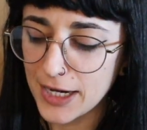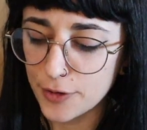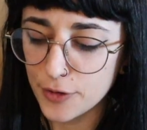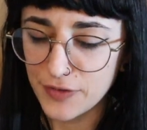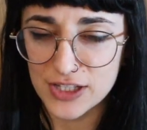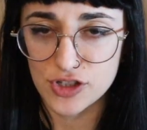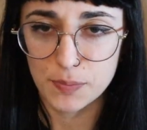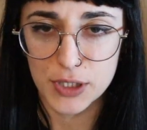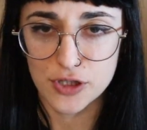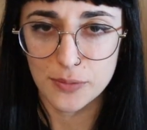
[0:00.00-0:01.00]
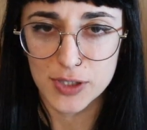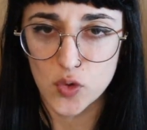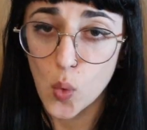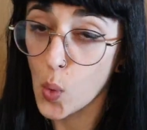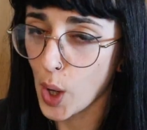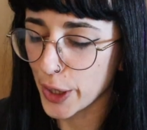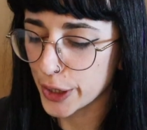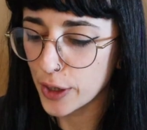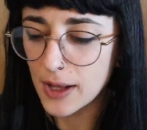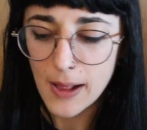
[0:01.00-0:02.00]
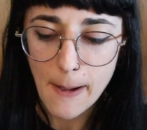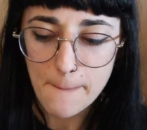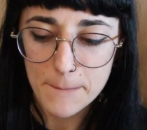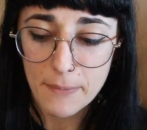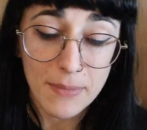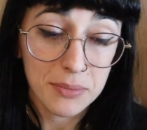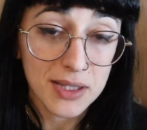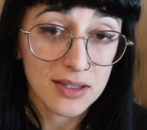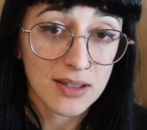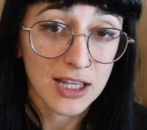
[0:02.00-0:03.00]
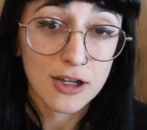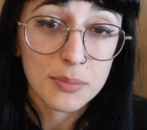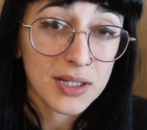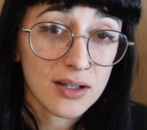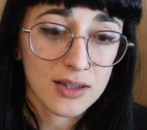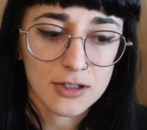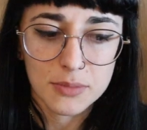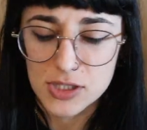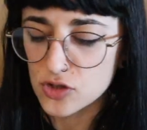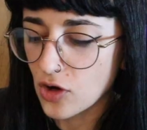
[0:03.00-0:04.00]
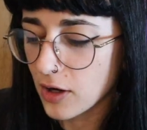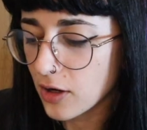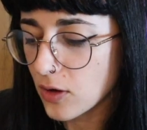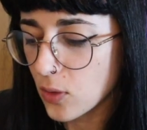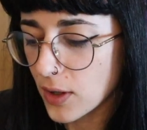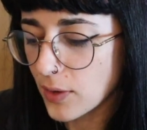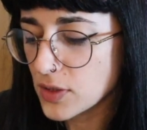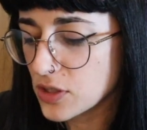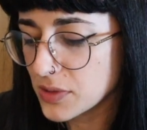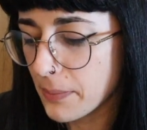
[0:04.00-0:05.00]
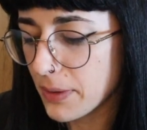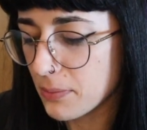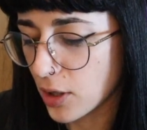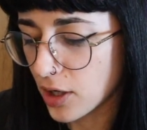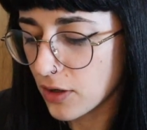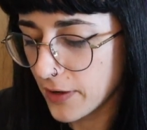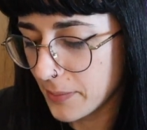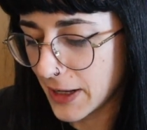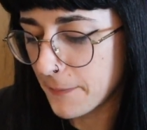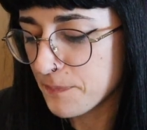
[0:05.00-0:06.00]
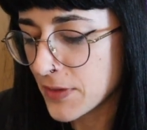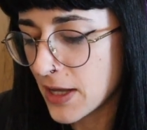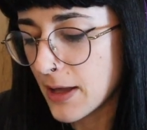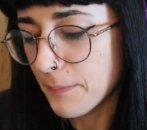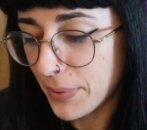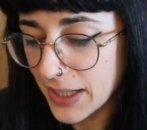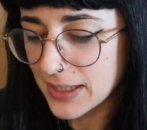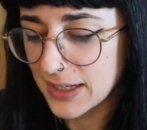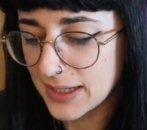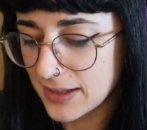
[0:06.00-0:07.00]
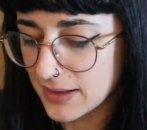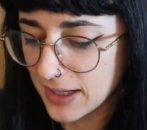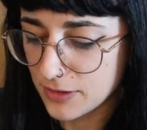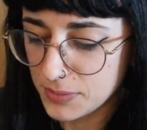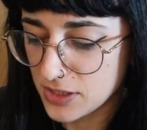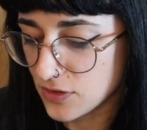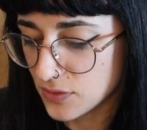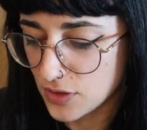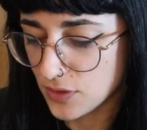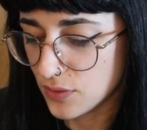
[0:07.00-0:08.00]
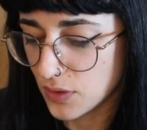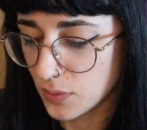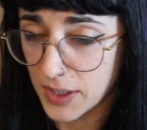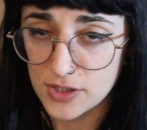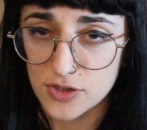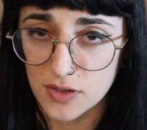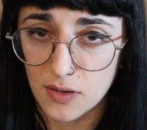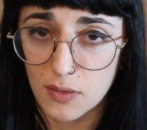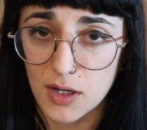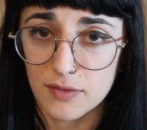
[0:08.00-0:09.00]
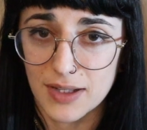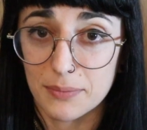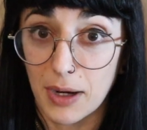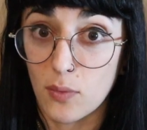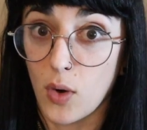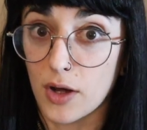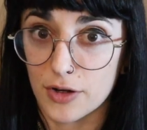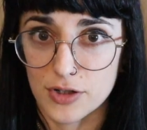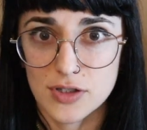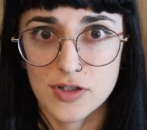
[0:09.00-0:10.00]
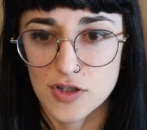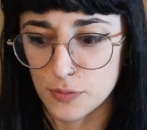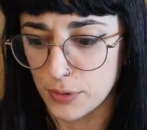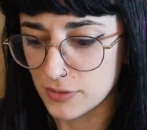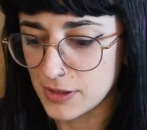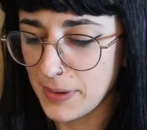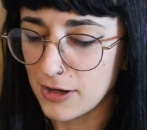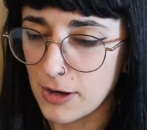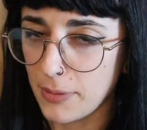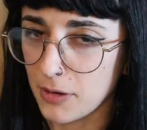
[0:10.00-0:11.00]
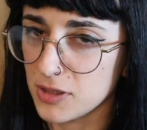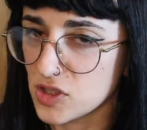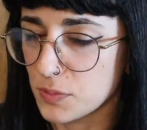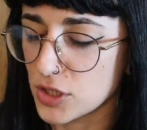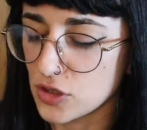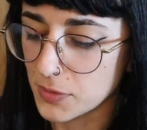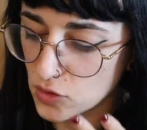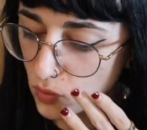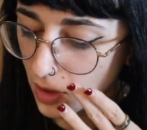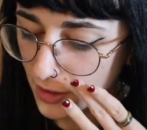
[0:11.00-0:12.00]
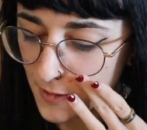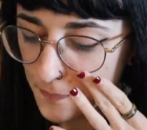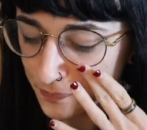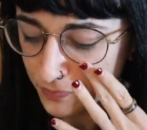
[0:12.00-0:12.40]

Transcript: I don't know if I just put too much water, but maybe it could a little bit stronger, or I wish it was a bit more creamy. But again, that could be due to the ratio of like my water to protein powder. I probably just put too much water.